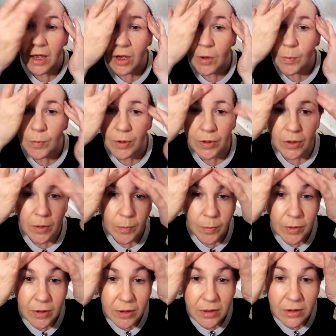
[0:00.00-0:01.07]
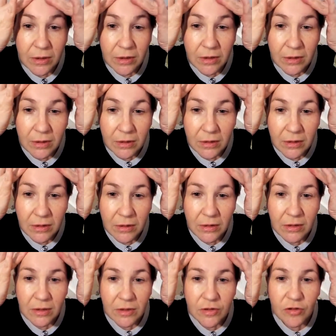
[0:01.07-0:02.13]
open up,
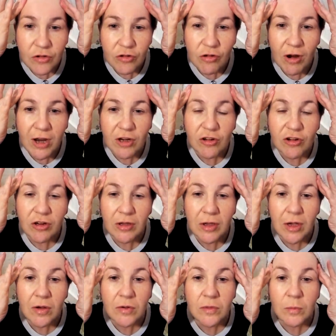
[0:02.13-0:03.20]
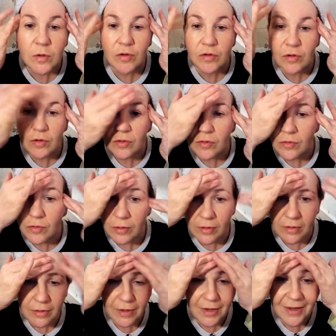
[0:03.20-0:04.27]
stretching those muscles,
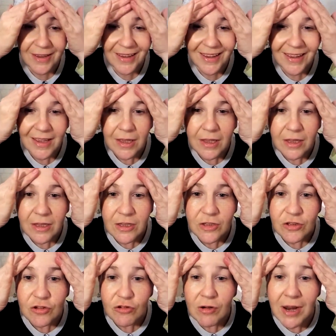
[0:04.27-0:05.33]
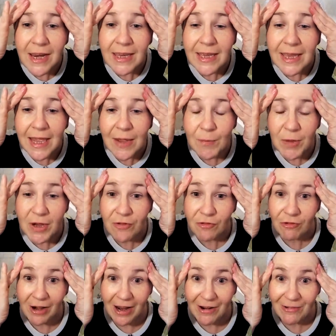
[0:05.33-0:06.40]
straightening out my
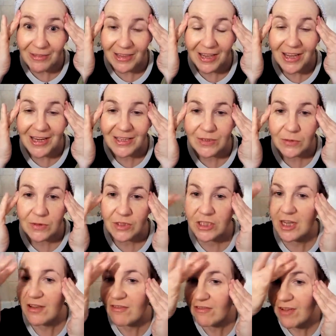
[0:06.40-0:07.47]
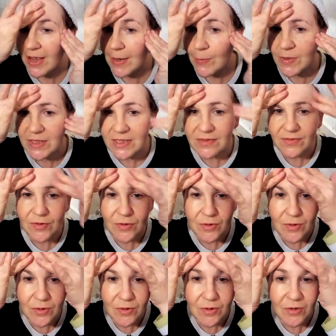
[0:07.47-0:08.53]
frown lines, which I'm famous
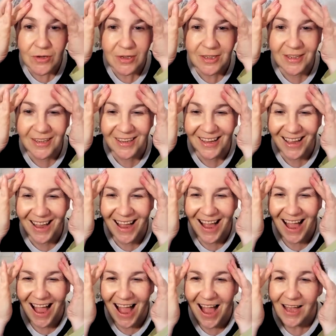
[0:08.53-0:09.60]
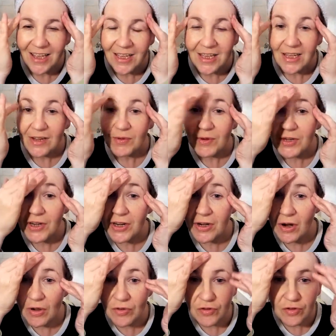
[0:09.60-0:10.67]
for. When I
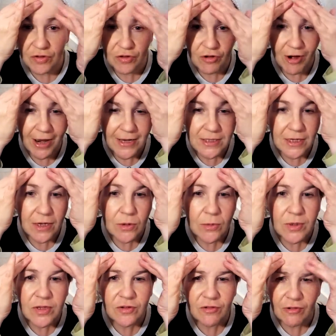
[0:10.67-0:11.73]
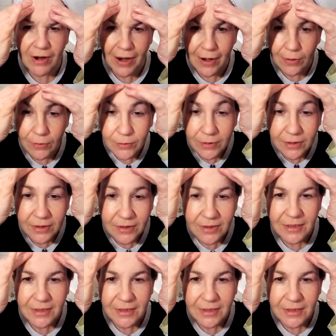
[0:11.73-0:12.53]
concentrate, I always frown.